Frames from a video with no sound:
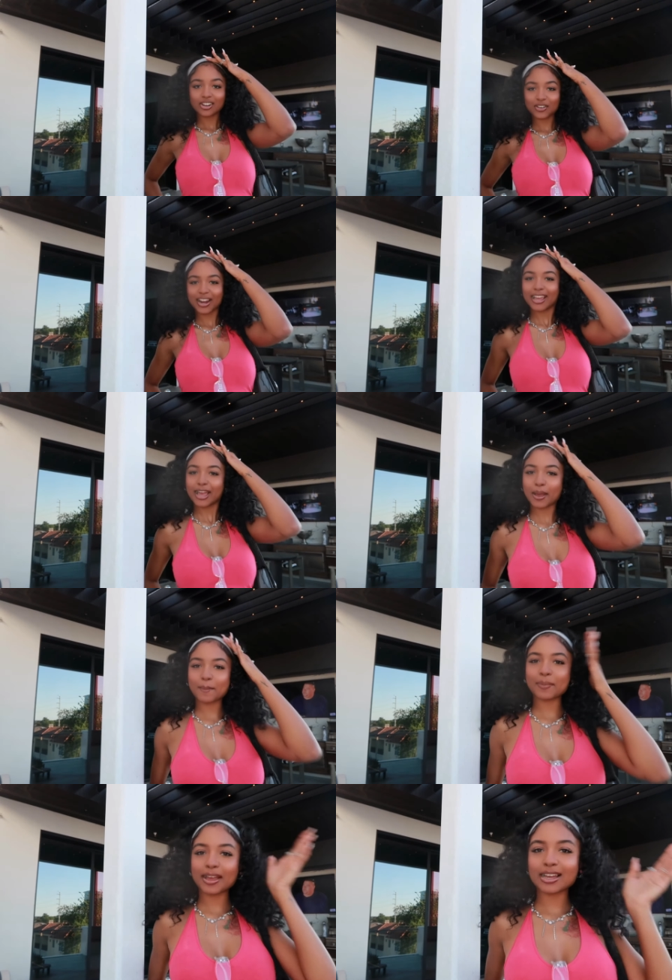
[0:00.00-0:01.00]
Gray
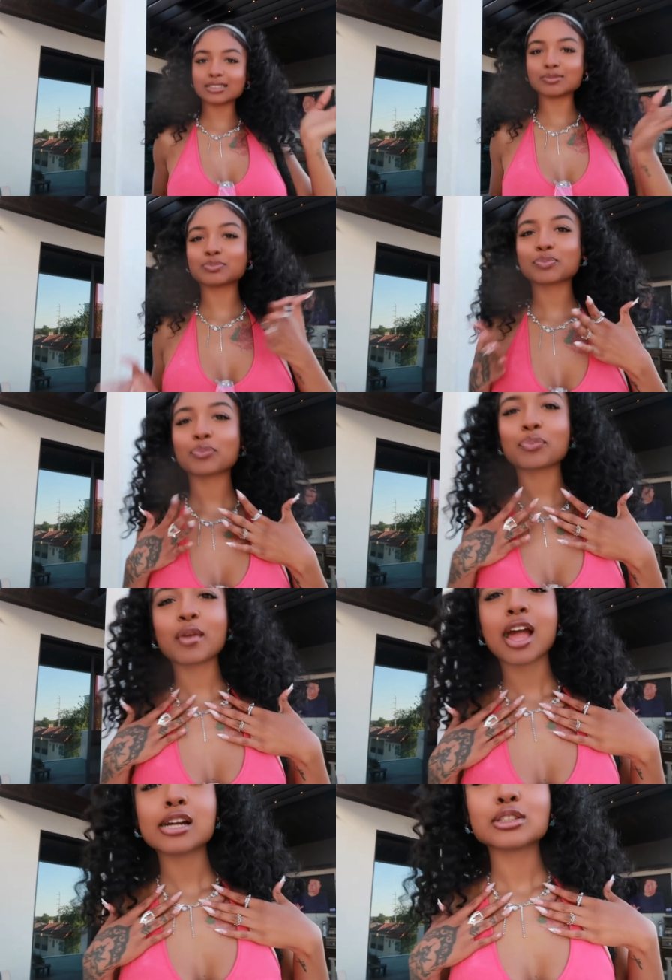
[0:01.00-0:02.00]
headband,
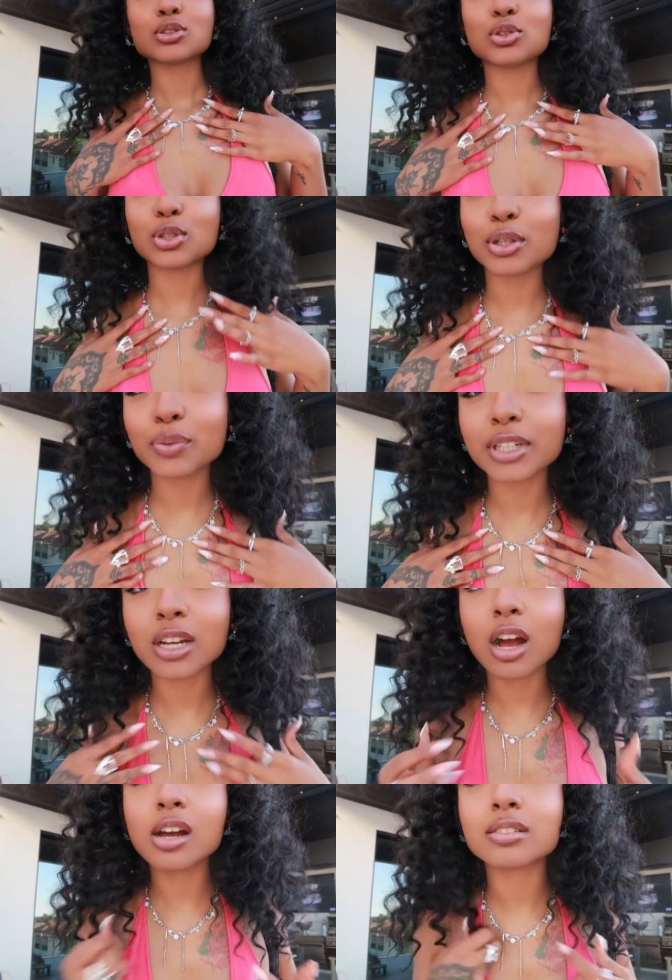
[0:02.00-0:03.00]
jewelry.
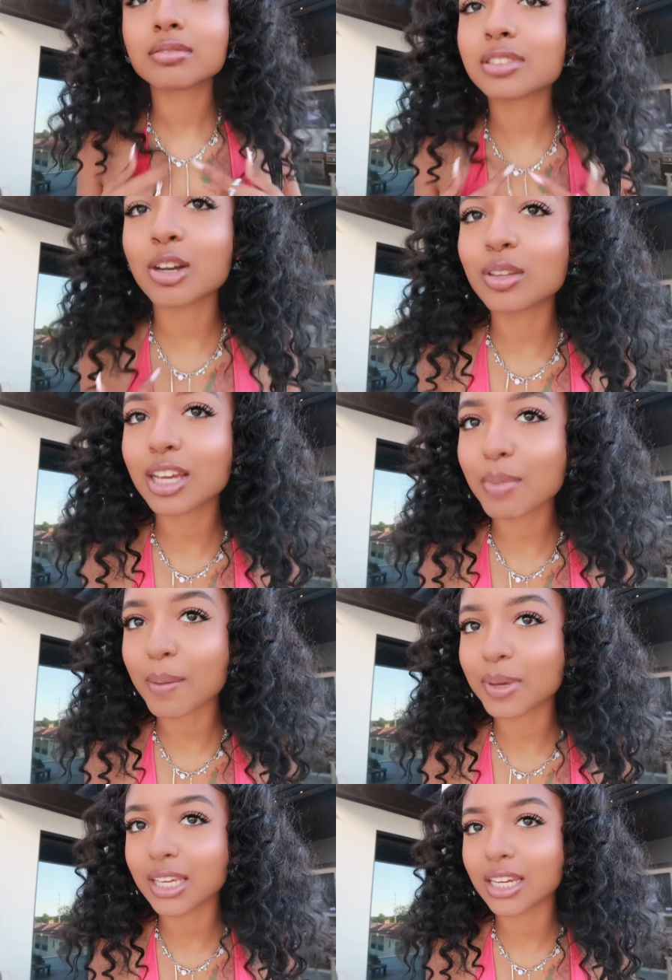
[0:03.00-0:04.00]
Oh, don't look at my
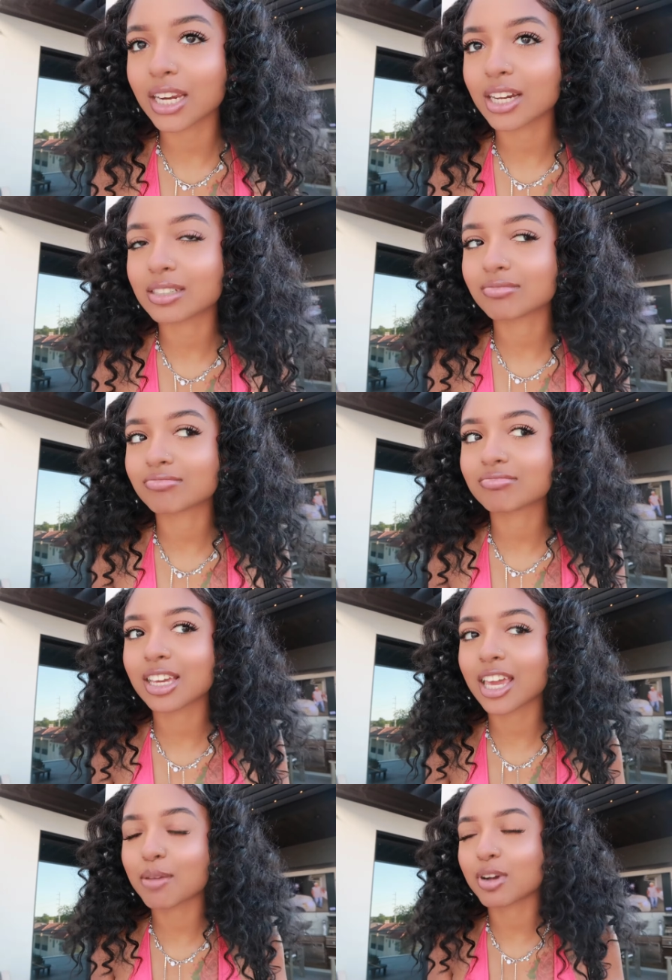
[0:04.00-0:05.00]
pinky now.
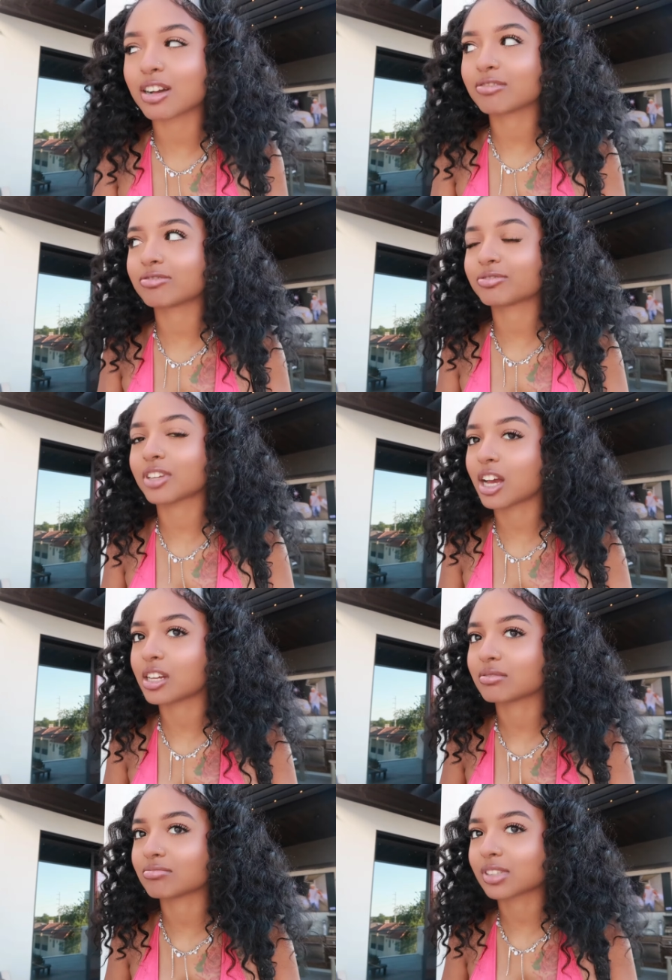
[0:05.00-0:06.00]
It came off,
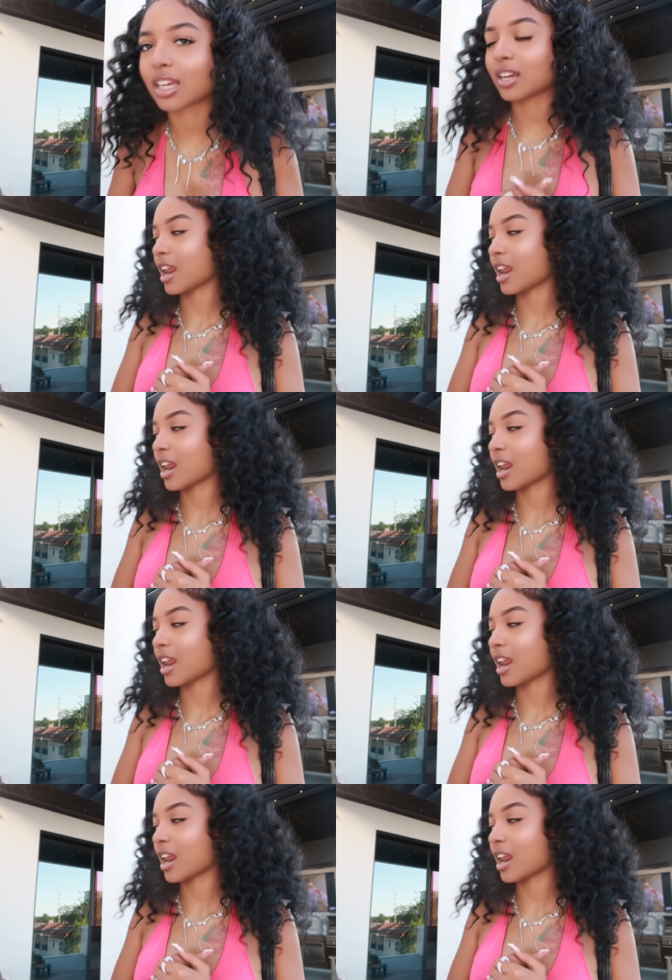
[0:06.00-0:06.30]
y'all. Damn, I